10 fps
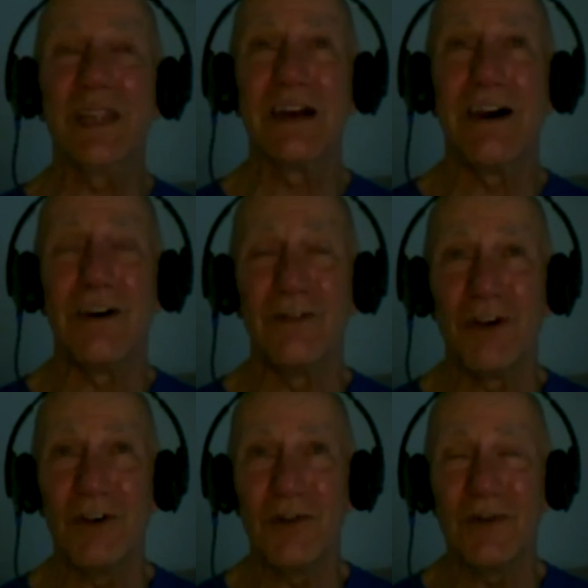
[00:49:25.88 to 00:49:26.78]

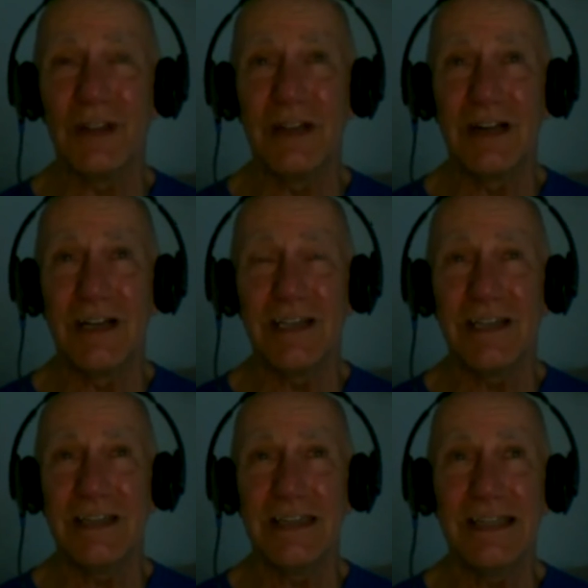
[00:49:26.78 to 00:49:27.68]
although uh,
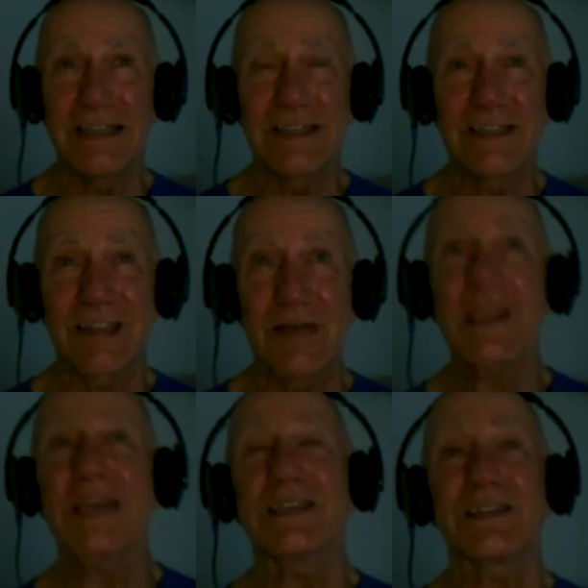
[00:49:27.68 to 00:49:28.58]
in some
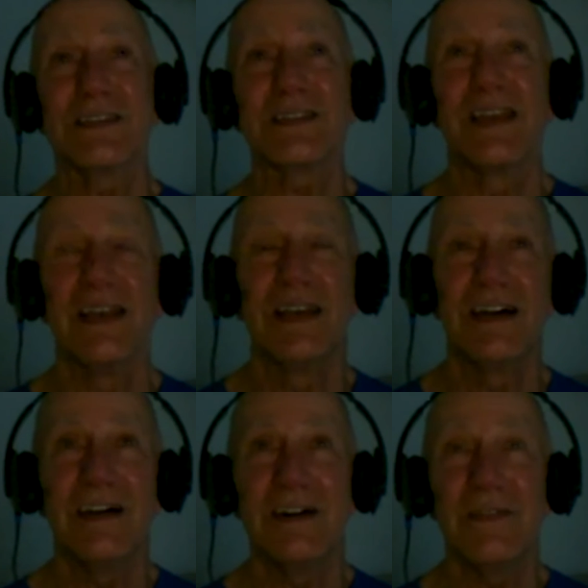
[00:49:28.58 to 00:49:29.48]
cases,
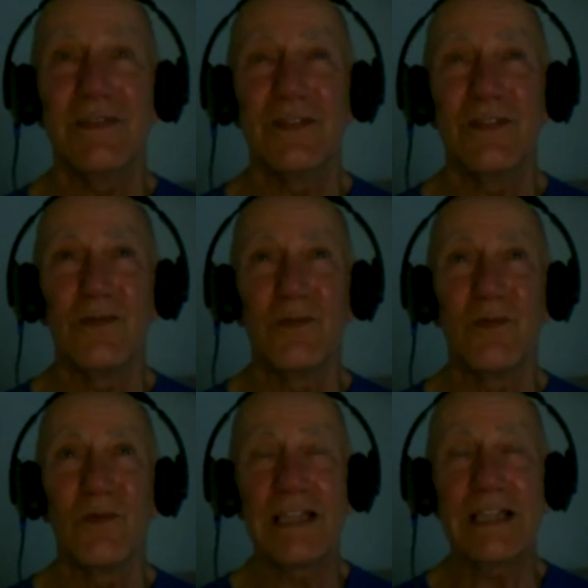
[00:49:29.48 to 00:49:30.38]
uh,
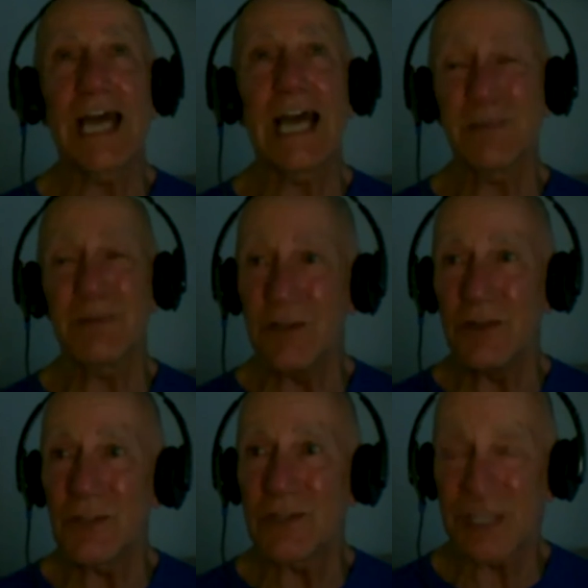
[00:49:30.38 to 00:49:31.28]
whaling has been
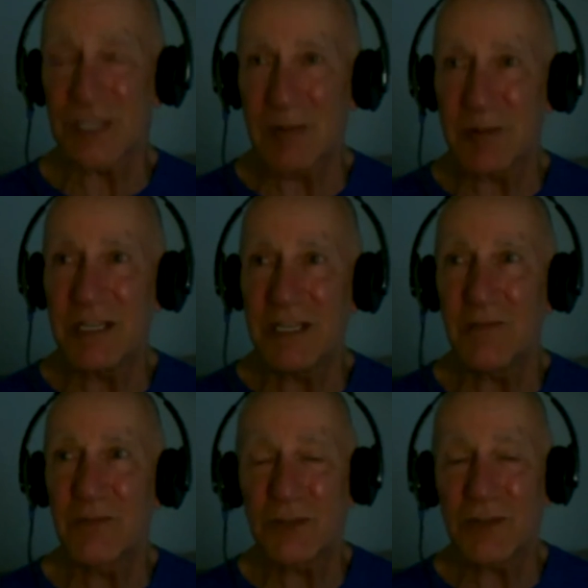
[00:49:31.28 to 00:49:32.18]
used to supplement
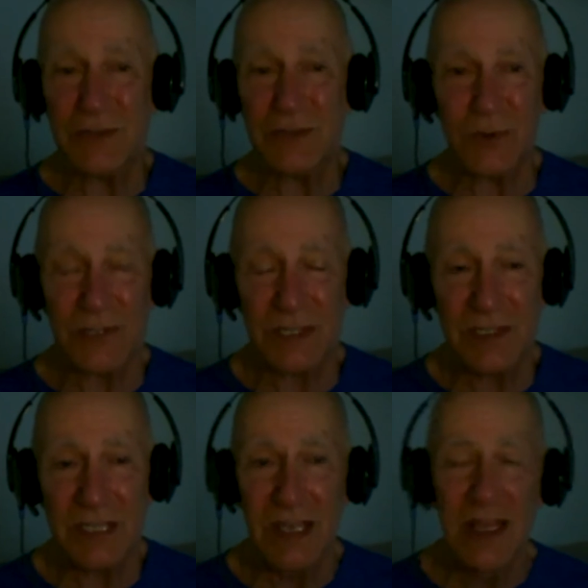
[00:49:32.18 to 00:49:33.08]
protein
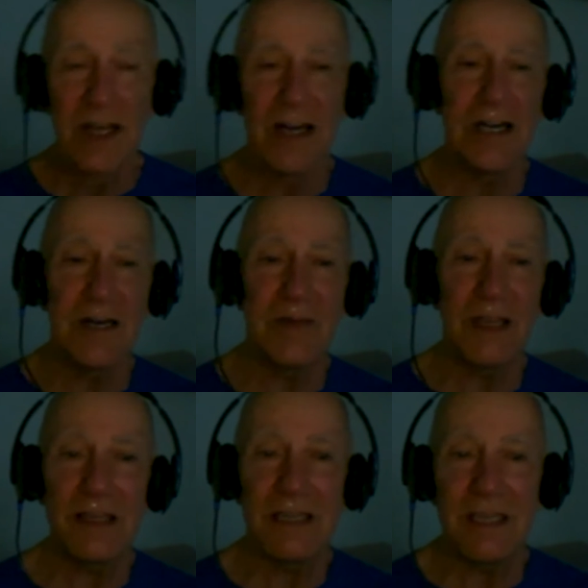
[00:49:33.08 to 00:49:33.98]
sources. Um,
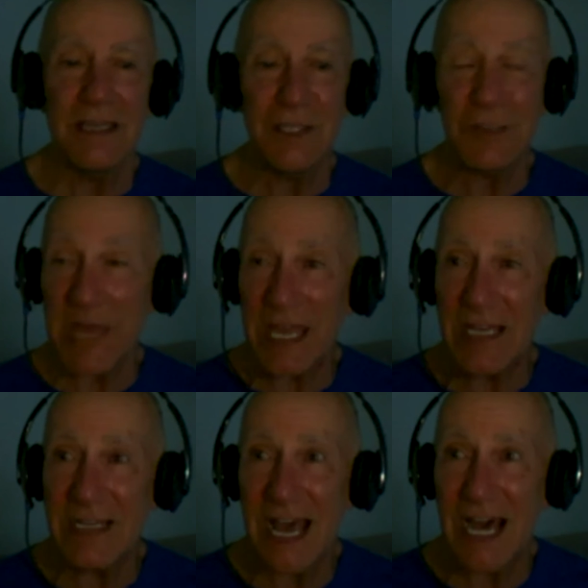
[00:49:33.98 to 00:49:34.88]
in
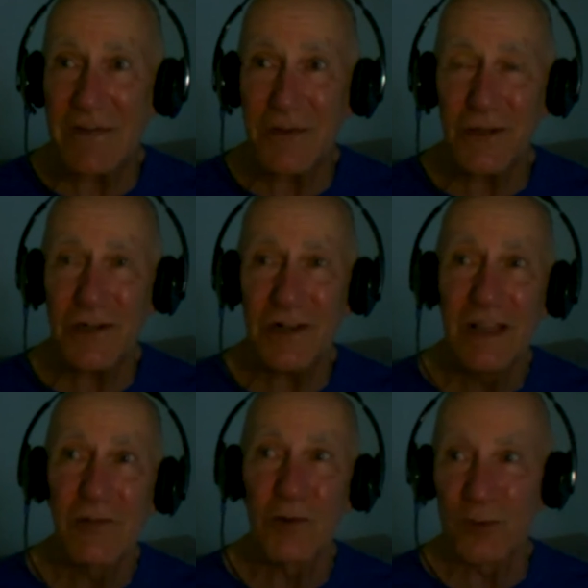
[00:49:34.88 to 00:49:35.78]
Japan, after
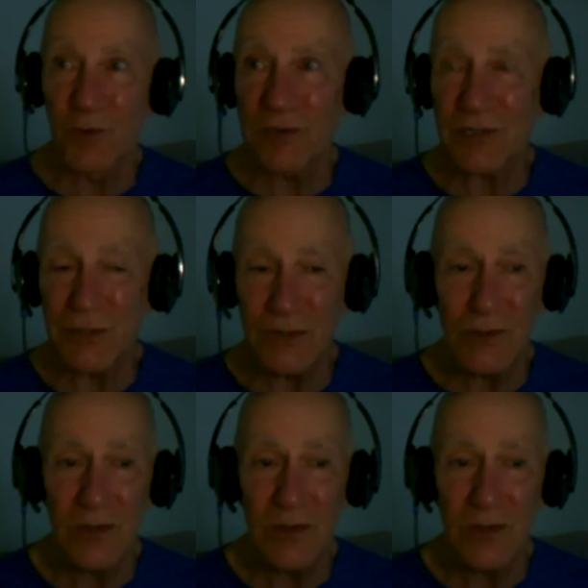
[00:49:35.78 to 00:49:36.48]
World War II,